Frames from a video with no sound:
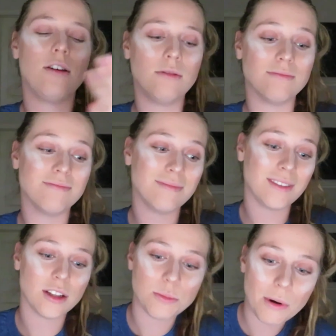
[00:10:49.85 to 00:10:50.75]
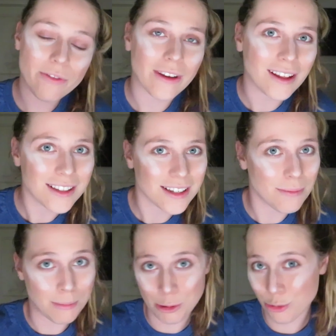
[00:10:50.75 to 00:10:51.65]
Oh, it's perfect.
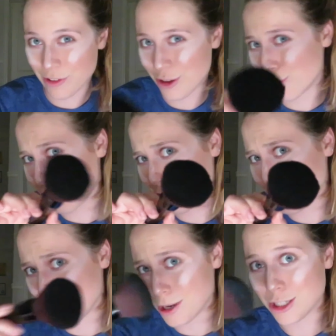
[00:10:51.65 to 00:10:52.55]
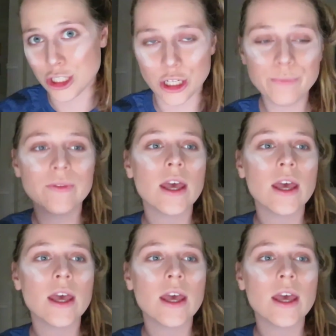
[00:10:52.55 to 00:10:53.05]
Mineral veil brush, you know?